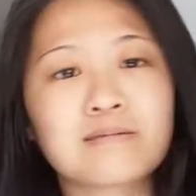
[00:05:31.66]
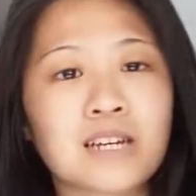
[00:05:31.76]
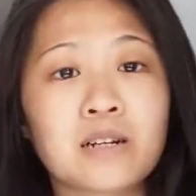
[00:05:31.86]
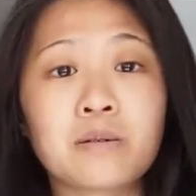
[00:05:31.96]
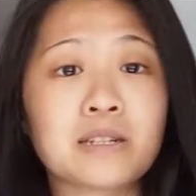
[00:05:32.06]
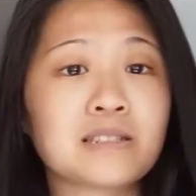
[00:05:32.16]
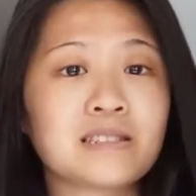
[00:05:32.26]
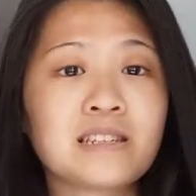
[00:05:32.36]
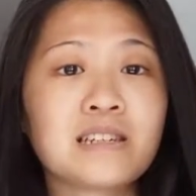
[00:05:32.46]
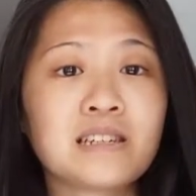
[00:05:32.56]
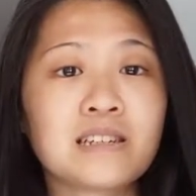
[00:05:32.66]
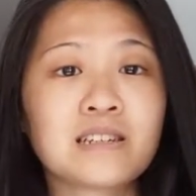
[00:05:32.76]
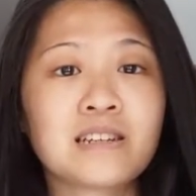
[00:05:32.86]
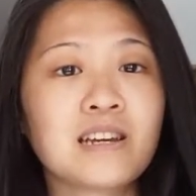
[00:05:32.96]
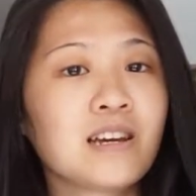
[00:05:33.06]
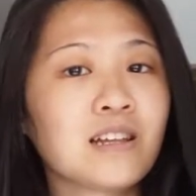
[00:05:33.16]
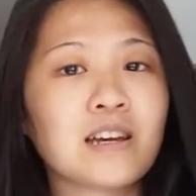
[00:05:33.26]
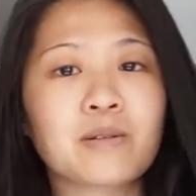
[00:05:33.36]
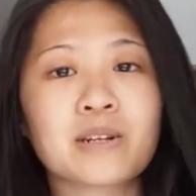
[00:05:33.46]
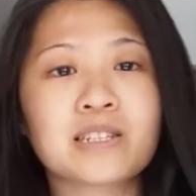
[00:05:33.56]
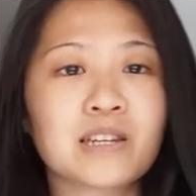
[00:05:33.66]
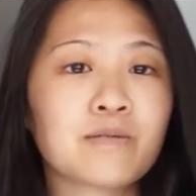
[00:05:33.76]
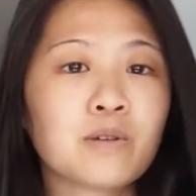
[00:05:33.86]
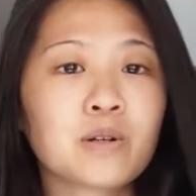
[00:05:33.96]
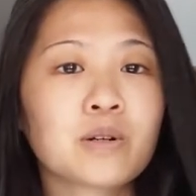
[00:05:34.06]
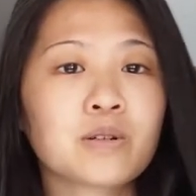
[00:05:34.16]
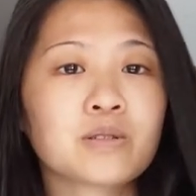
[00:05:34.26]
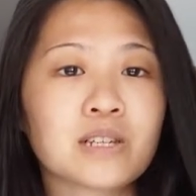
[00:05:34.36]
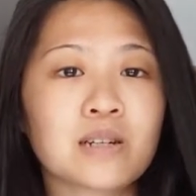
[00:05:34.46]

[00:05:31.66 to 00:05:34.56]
I don't want to see it. Like, when I take photos,